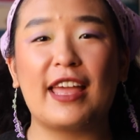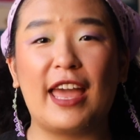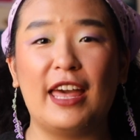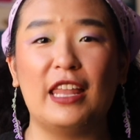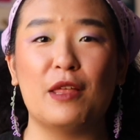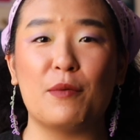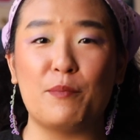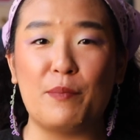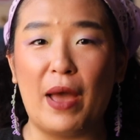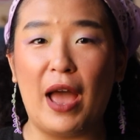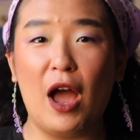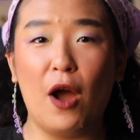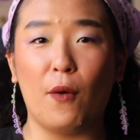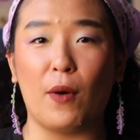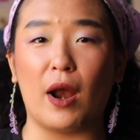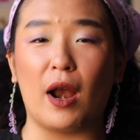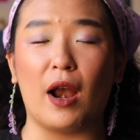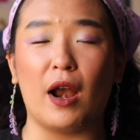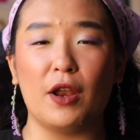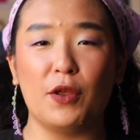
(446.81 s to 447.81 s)

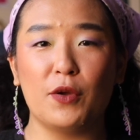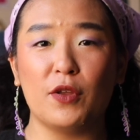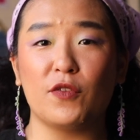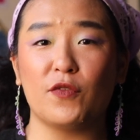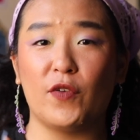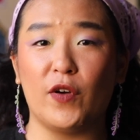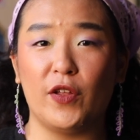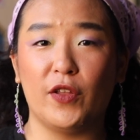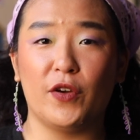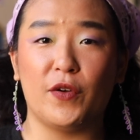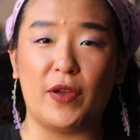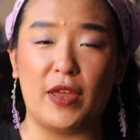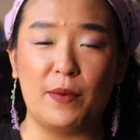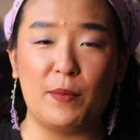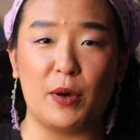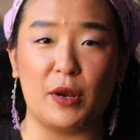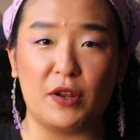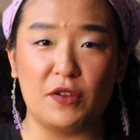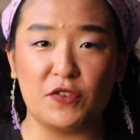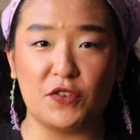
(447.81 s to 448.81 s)
Bauer, you can follow him
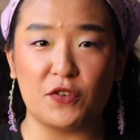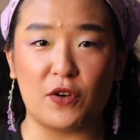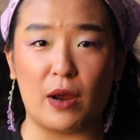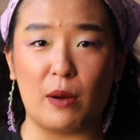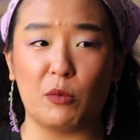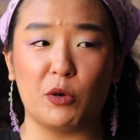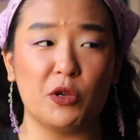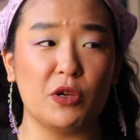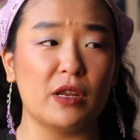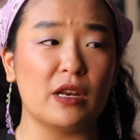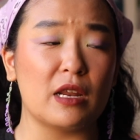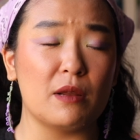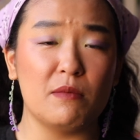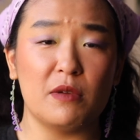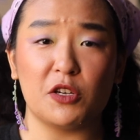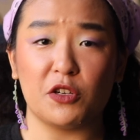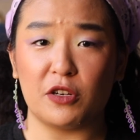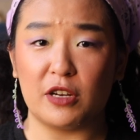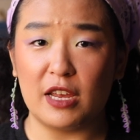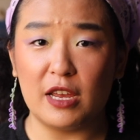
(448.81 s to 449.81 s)
on Instagram, or you can
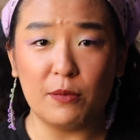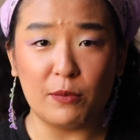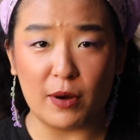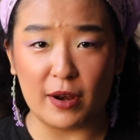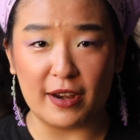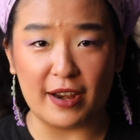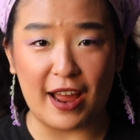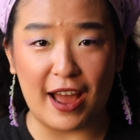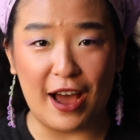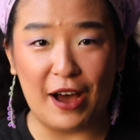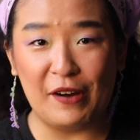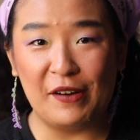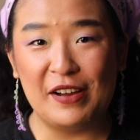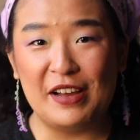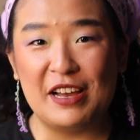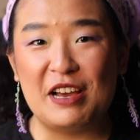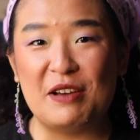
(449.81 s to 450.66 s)
commission him right now,